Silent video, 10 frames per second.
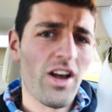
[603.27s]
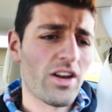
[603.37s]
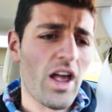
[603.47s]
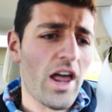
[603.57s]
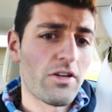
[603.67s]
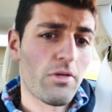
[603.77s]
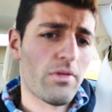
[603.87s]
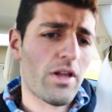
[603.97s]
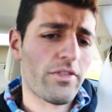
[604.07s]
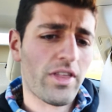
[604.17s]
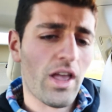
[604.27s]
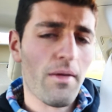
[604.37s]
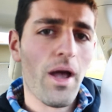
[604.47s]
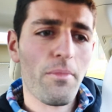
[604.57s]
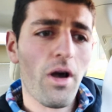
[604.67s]
not, I don't know what else. Like
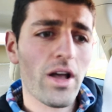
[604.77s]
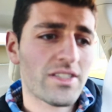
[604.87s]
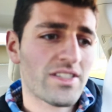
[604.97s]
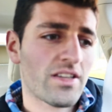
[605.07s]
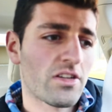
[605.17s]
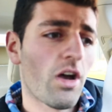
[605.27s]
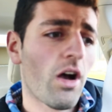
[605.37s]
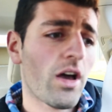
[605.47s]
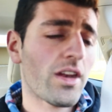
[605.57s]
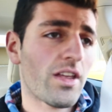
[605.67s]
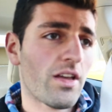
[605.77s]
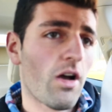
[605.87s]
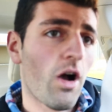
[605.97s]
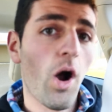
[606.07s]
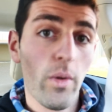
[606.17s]
I bought
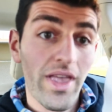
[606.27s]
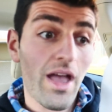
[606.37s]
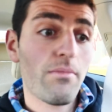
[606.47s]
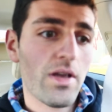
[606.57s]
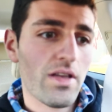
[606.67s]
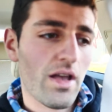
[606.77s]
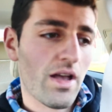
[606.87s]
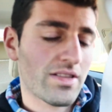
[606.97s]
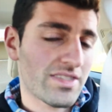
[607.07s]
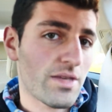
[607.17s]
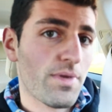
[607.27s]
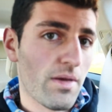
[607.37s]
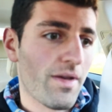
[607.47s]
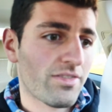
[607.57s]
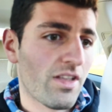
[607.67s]
non-OEM
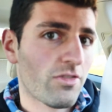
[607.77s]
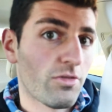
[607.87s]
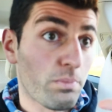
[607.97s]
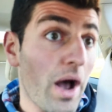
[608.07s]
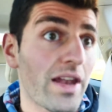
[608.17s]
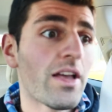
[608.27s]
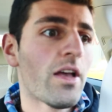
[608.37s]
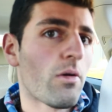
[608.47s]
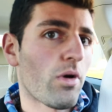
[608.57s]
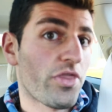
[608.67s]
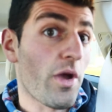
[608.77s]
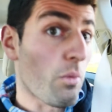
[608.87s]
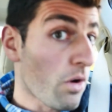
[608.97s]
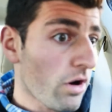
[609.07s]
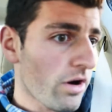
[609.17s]
TPMS sensors, but what they
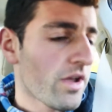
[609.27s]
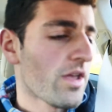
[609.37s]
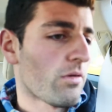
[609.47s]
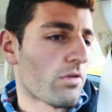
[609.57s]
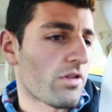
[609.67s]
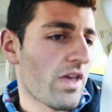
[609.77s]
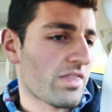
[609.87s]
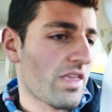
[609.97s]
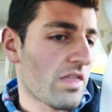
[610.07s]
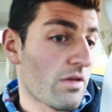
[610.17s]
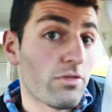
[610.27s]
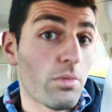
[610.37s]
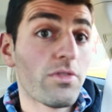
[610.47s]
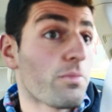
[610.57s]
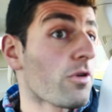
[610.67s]
were that they were
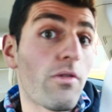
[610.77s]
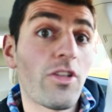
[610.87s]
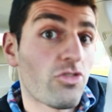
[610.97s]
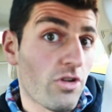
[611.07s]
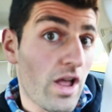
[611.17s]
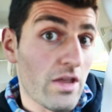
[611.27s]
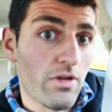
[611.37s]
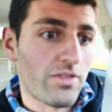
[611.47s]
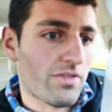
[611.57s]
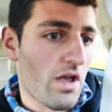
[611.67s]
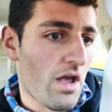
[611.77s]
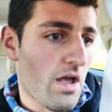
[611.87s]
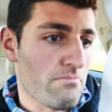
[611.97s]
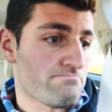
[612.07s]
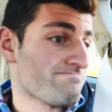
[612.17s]
supposed to pre-register anyways,
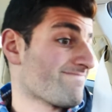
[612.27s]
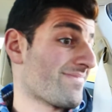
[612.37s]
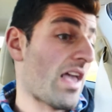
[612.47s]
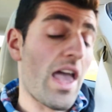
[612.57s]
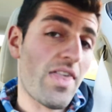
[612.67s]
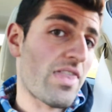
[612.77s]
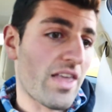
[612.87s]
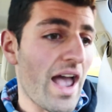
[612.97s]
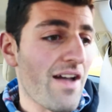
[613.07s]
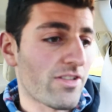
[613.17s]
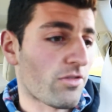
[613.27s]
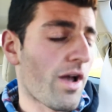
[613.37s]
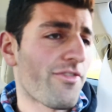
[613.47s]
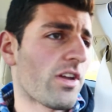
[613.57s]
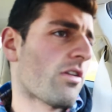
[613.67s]
and they haven't. So
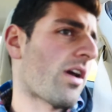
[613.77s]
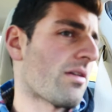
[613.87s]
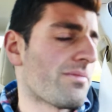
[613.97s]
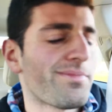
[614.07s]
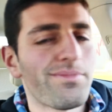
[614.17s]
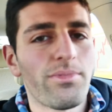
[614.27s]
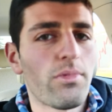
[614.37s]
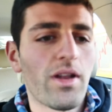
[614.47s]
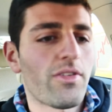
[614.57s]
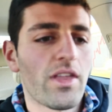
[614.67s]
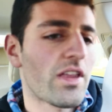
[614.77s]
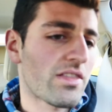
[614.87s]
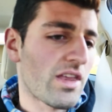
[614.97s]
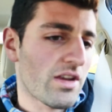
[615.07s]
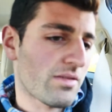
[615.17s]
I figured, okay, whatever, they
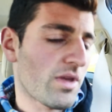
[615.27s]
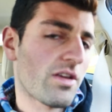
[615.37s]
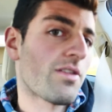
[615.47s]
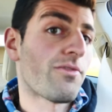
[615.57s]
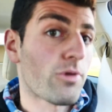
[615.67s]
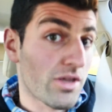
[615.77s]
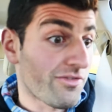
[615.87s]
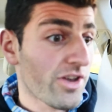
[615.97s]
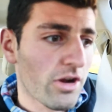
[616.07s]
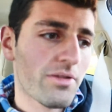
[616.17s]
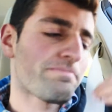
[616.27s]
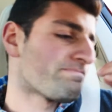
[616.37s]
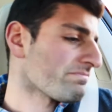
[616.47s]
need to be reconfigured.